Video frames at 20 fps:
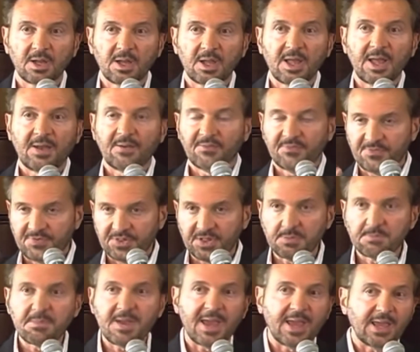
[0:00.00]
for the
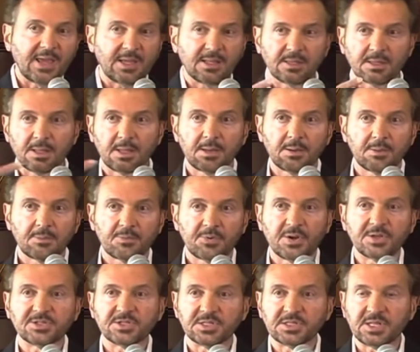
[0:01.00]
main
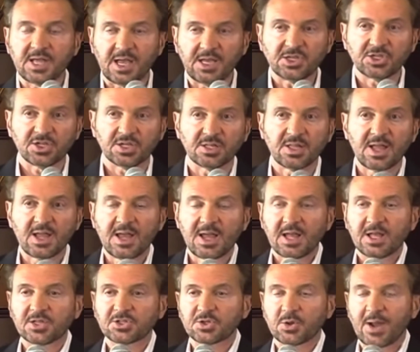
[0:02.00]
presentation.
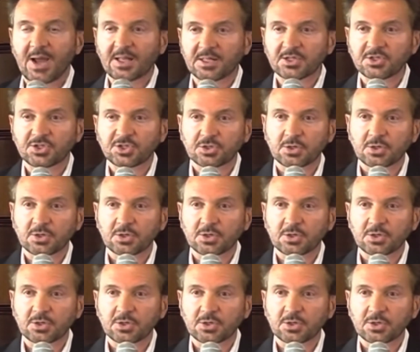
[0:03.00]
And so Alan Shore